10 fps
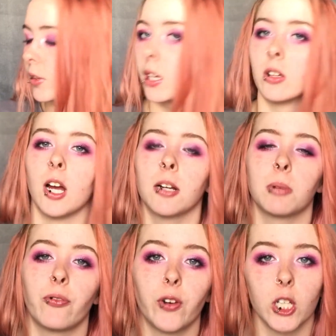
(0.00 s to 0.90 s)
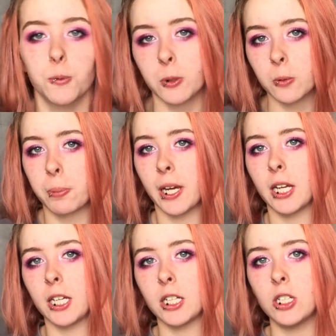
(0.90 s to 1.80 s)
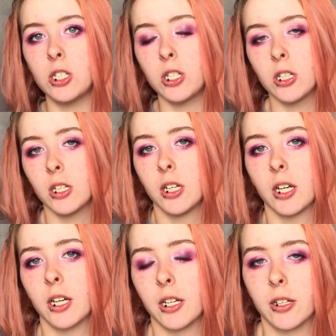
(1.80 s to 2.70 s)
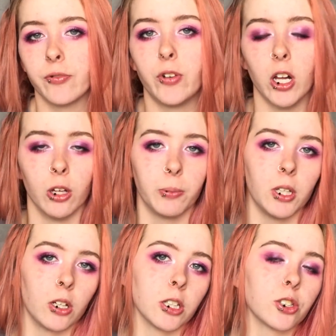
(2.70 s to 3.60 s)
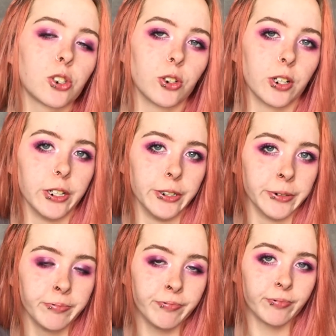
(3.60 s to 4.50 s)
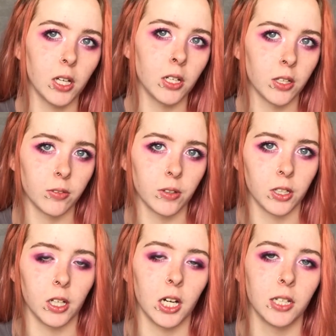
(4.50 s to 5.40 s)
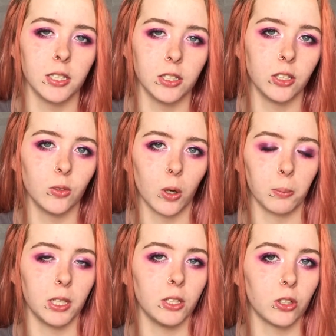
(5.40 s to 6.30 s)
Like my Facebook page. Follow me on Instagram. Have an idea you want me to